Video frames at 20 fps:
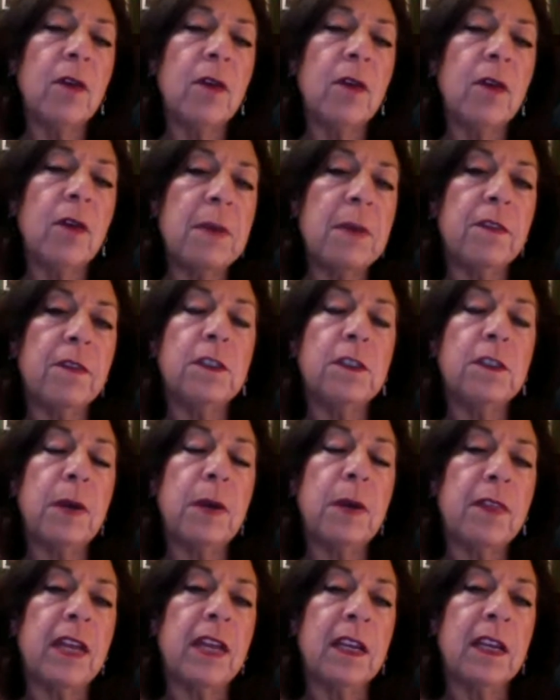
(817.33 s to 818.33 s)
of people
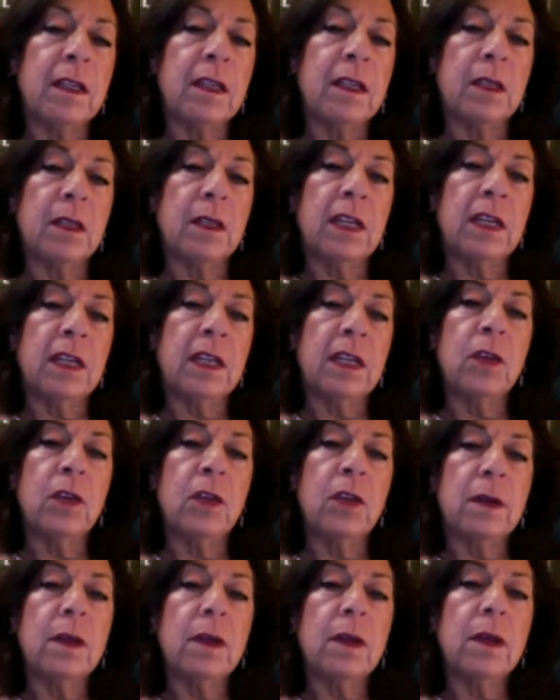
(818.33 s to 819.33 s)
confused about that,
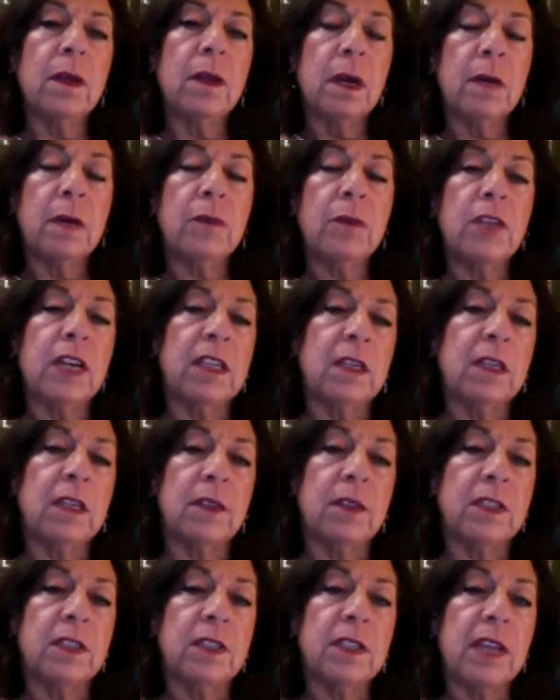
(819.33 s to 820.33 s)
including
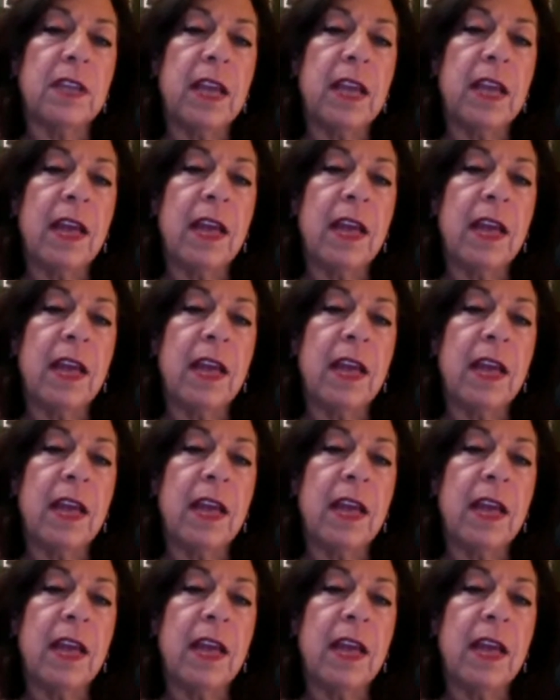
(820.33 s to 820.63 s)
objectivists.